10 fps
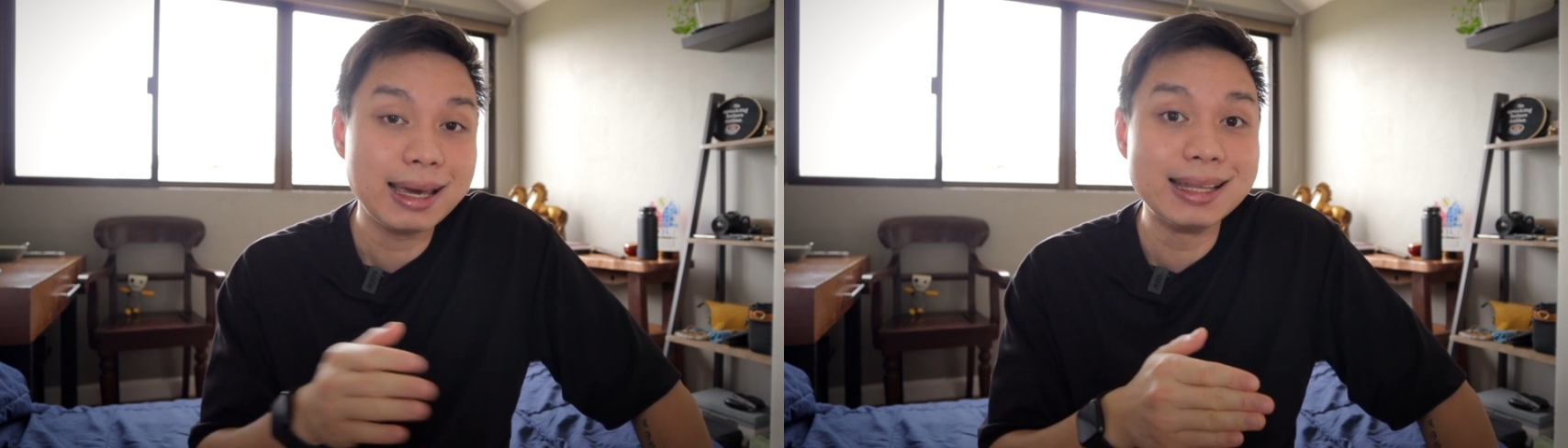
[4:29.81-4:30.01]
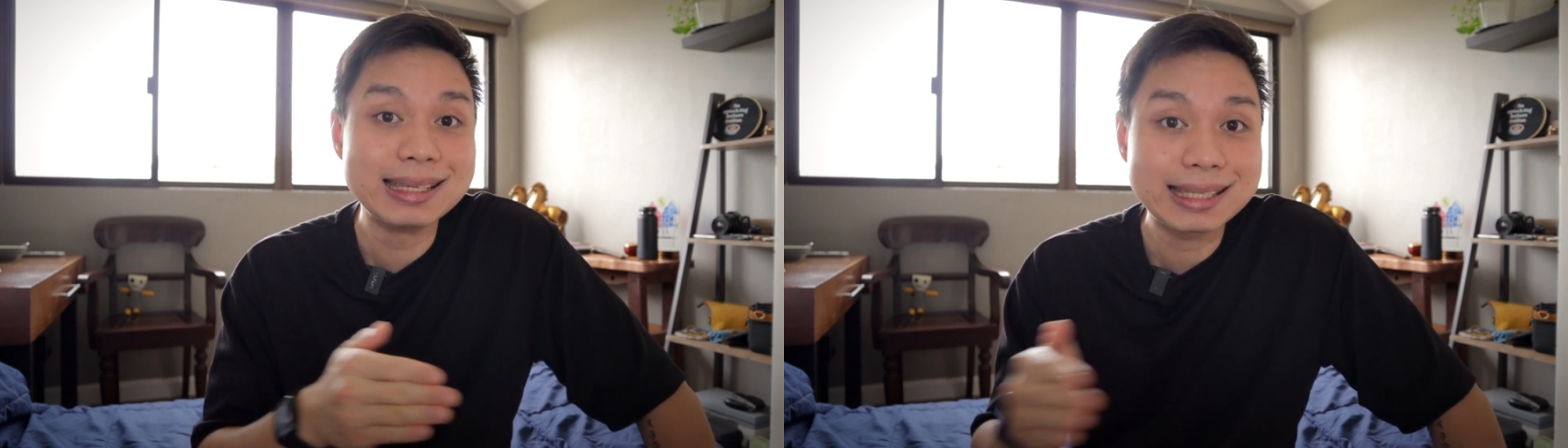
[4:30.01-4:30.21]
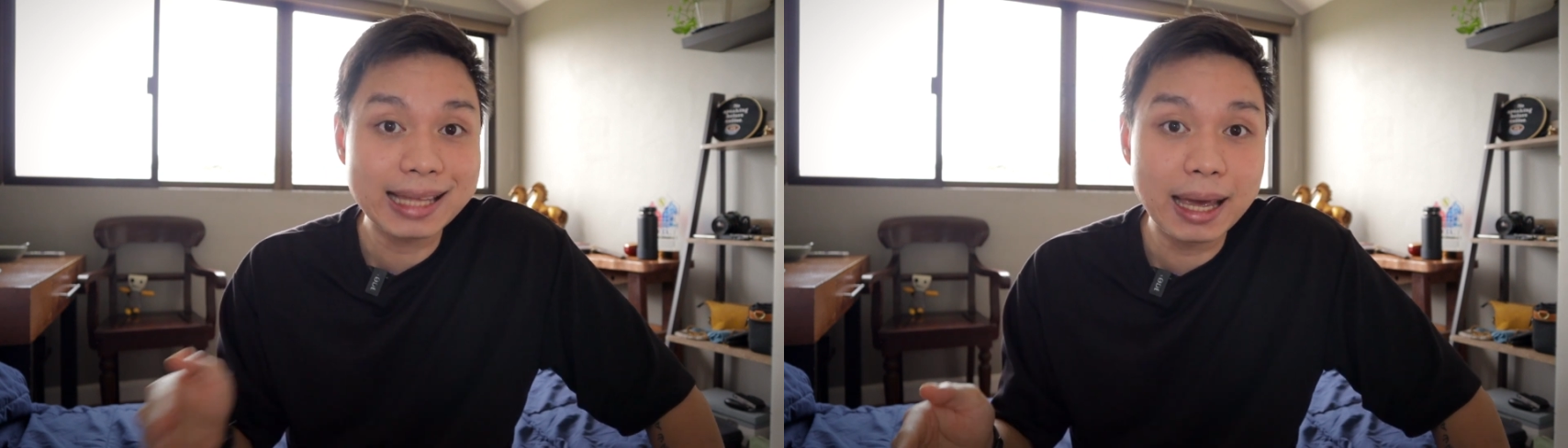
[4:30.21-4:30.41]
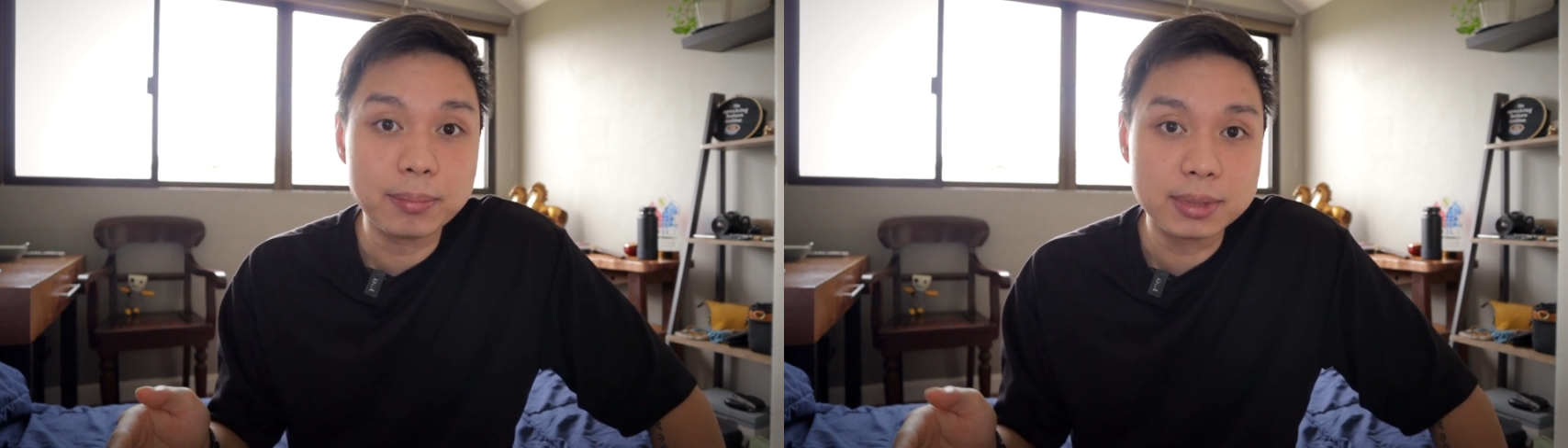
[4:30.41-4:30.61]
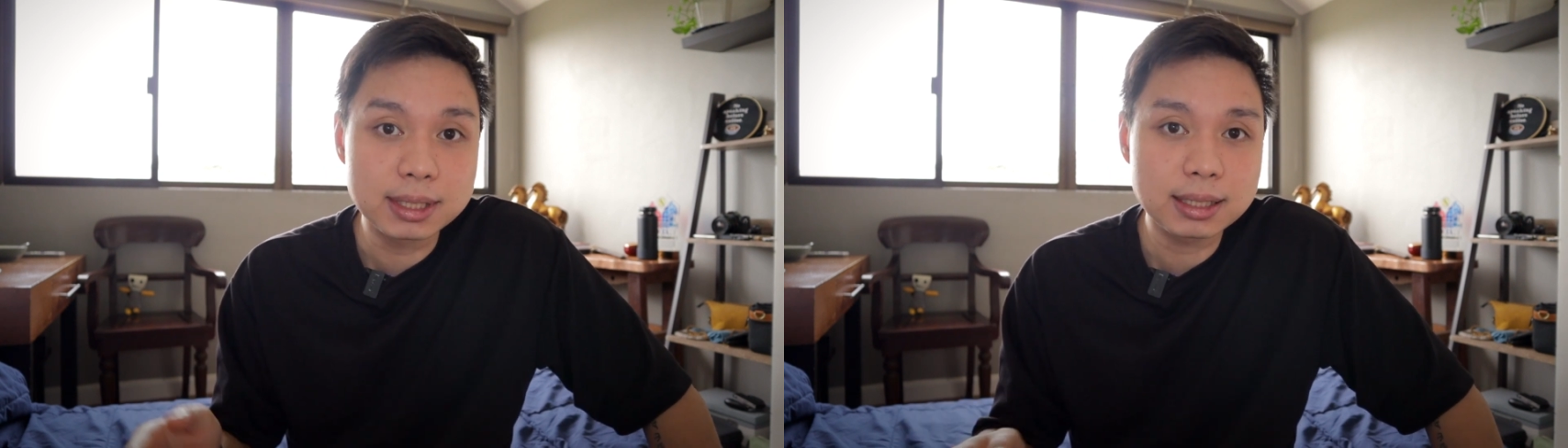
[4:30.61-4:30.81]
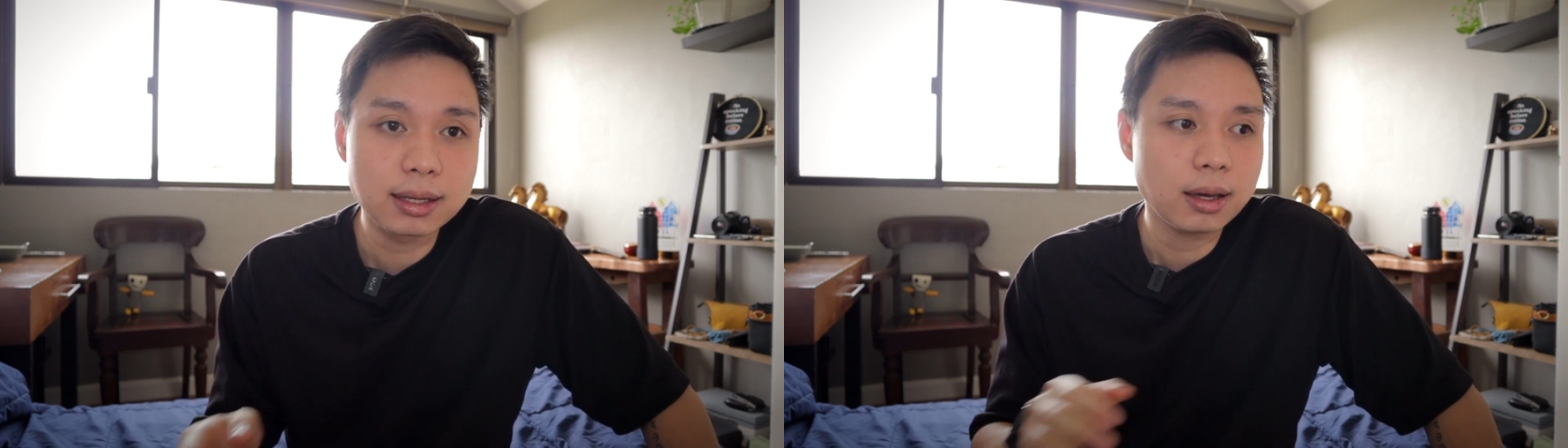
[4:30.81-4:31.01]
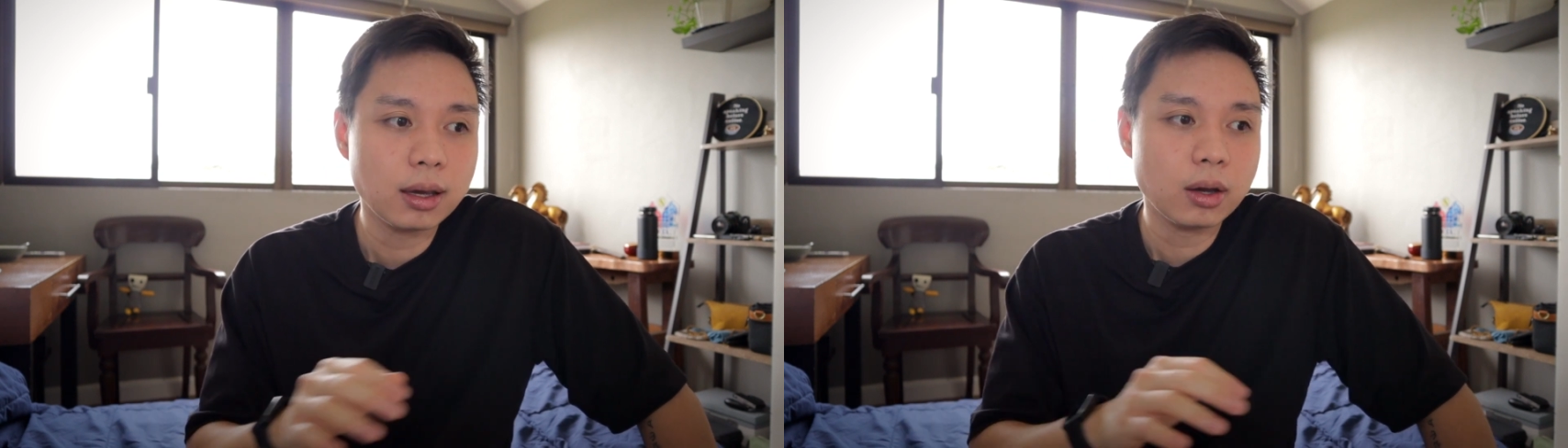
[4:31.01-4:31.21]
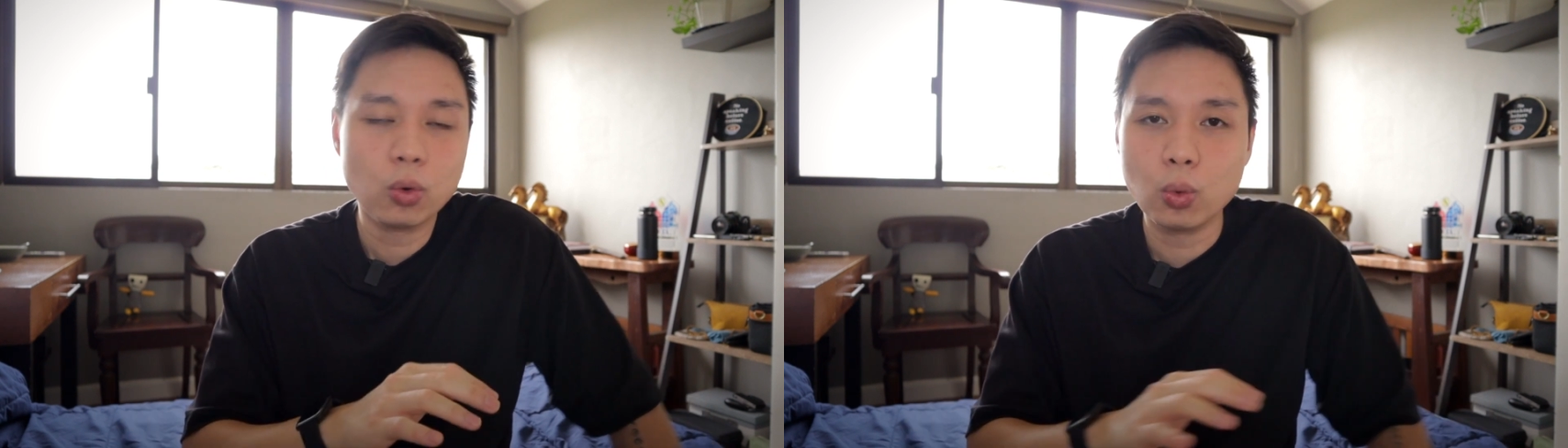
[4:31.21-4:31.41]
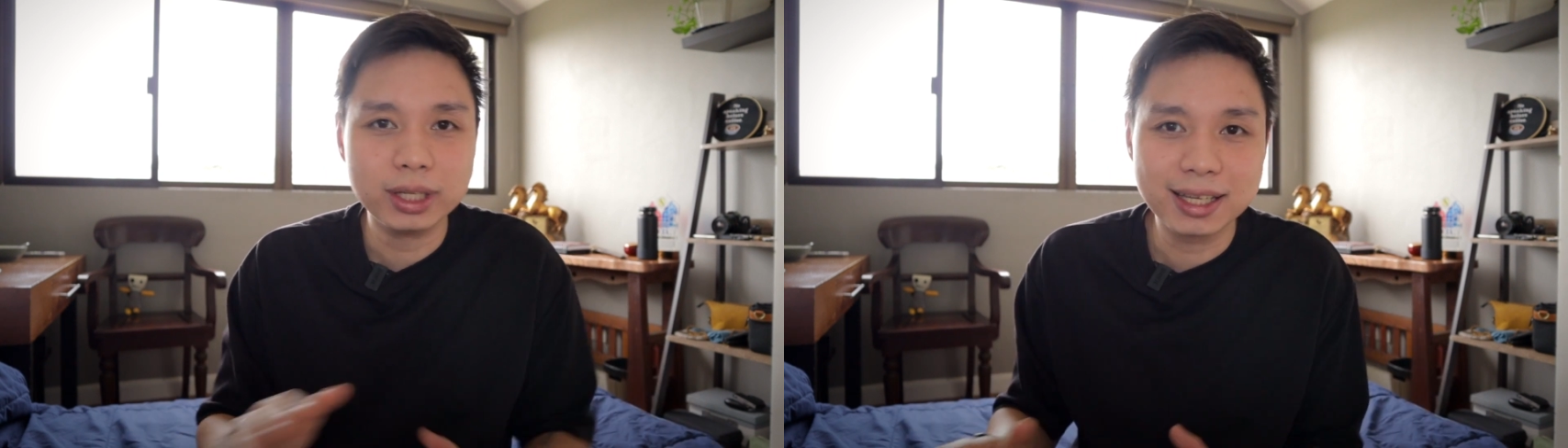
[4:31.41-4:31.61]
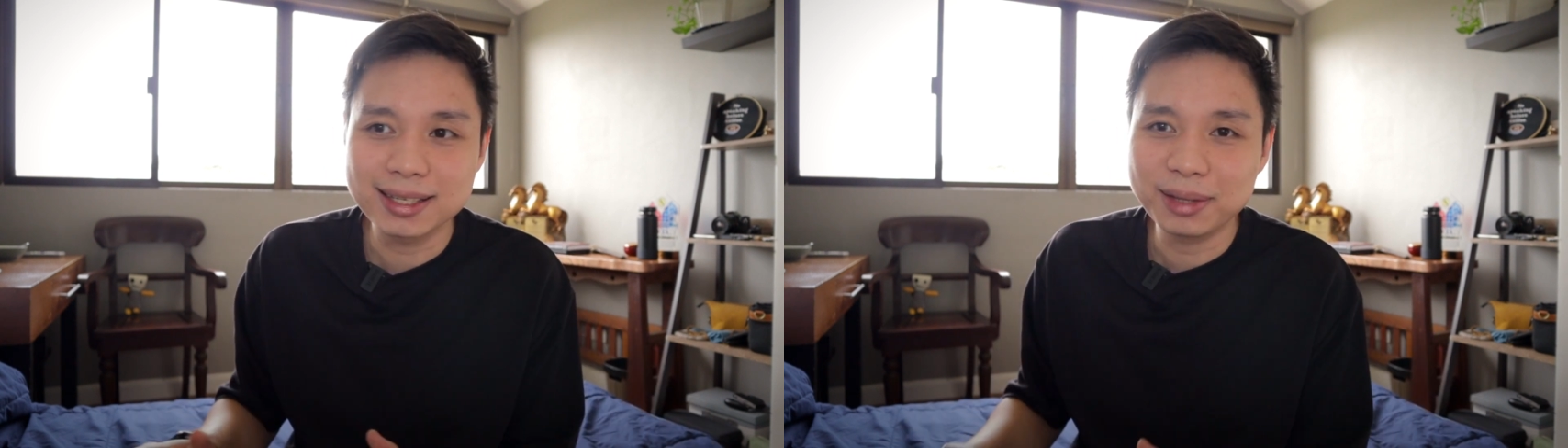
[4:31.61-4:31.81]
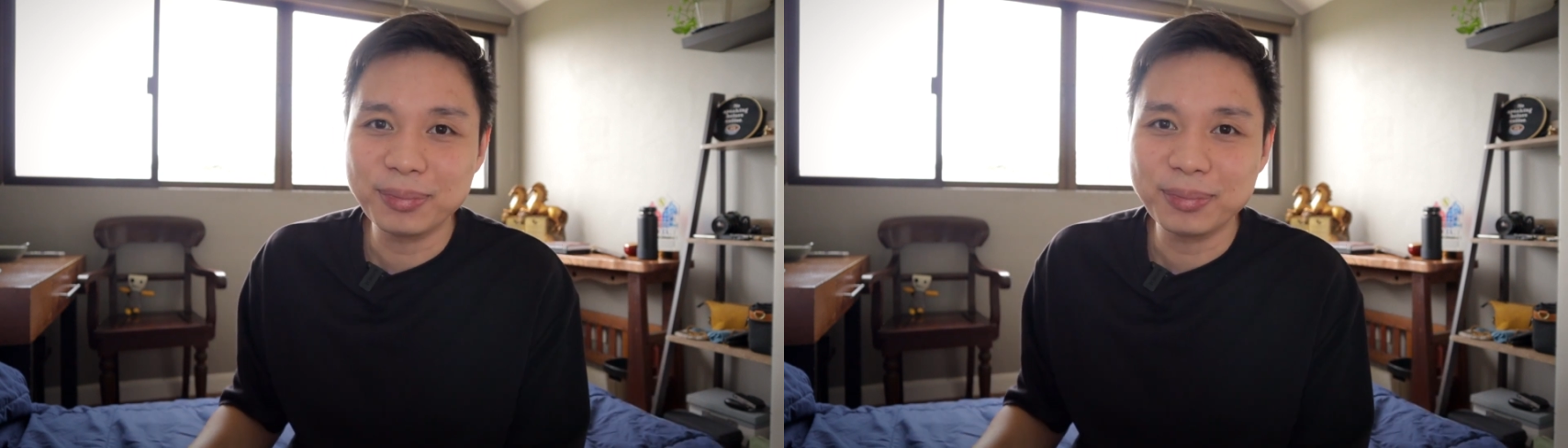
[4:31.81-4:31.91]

in stems. What does that